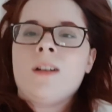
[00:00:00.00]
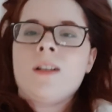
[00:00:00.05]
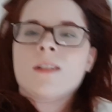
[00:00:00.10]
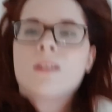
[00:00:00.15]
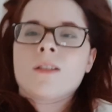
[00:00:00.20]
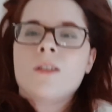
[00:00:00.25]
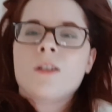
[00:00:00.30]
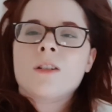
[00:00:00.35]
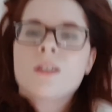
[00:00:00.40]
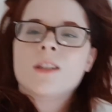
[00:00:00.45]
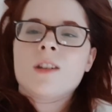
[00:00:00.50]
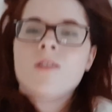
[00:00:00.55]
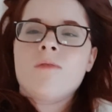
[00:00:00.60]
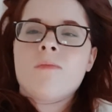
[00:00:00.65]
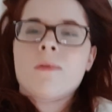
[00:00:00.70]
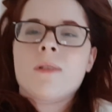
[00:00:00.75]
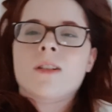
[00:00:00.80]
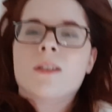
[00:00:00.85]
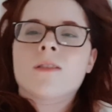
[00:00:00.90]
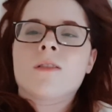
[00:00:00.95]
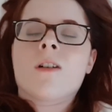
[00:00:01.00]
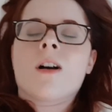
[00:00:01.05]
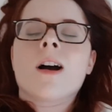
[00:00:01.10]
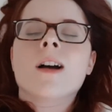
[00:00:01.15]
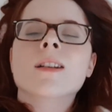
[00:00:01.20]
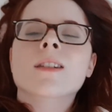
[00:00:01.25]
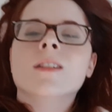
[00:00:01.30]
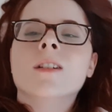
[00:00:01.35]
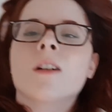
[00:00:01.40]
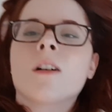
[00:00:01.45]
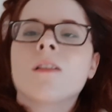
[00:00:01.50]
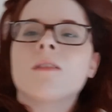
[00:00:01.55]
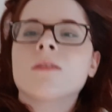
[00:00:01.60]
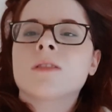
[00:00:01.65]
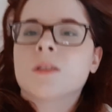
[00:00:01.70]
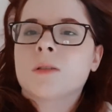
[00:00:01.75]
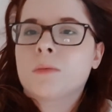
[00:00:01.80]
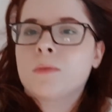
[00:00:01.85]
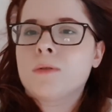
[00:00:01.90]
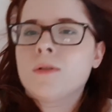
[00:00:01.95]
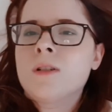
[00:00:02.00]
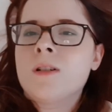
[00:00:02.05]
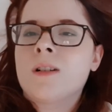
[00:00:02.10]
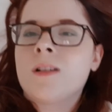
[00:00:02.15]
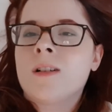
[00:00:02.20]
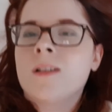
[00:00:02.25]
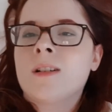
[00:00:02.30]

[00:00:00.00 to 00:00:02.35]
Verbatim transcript: It's not stiff, but it's not as comfortable.